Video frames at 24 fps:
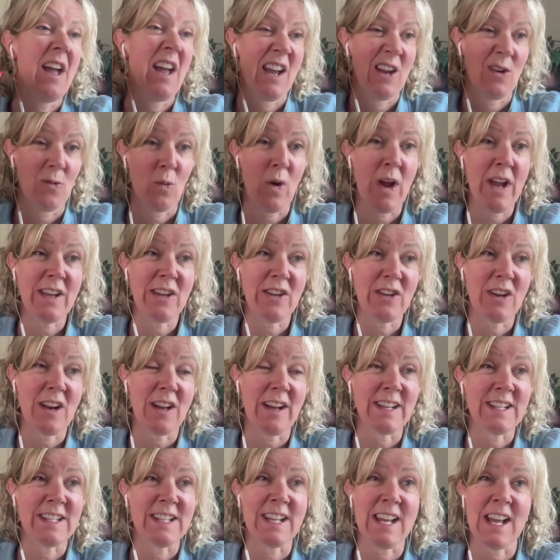and where you'd
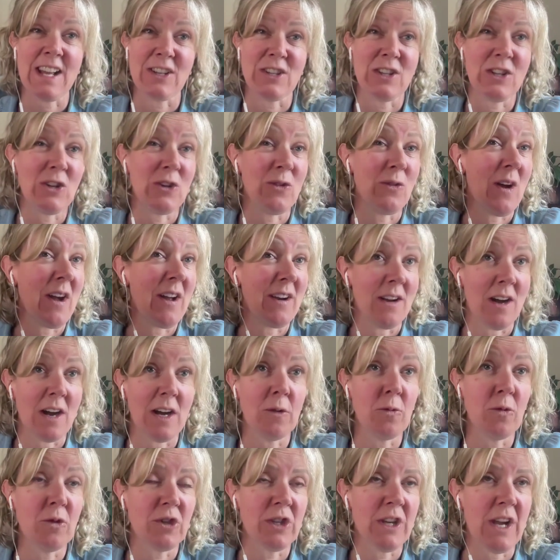like to get to. And I
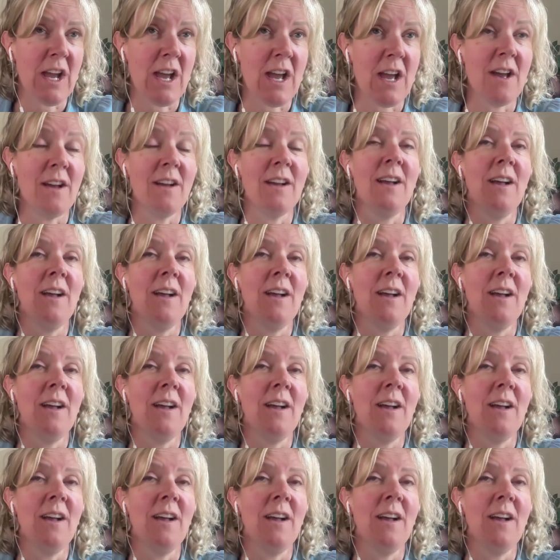will share